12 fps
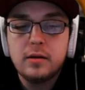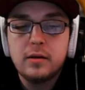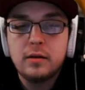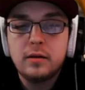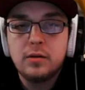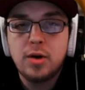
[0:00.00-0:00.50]

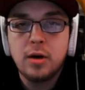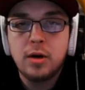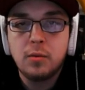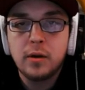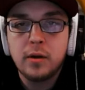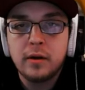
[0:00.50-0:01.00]
Dawn
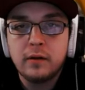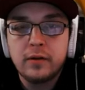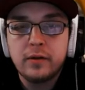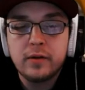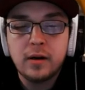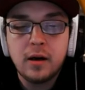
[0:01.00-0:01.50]

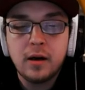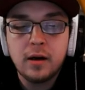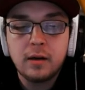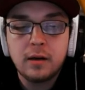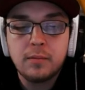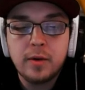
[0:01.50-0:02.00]
Wings
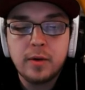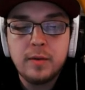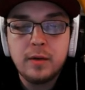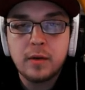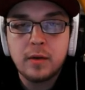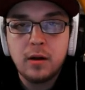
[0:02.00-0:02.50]

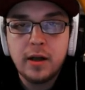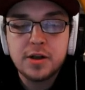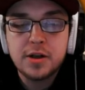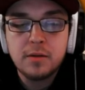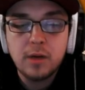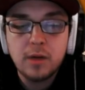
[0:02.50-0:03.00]
premium
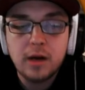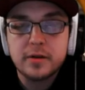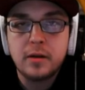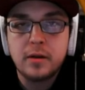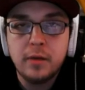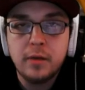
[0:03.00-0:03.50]
collection box
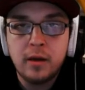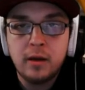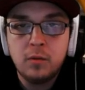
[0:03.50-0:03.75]
coming in,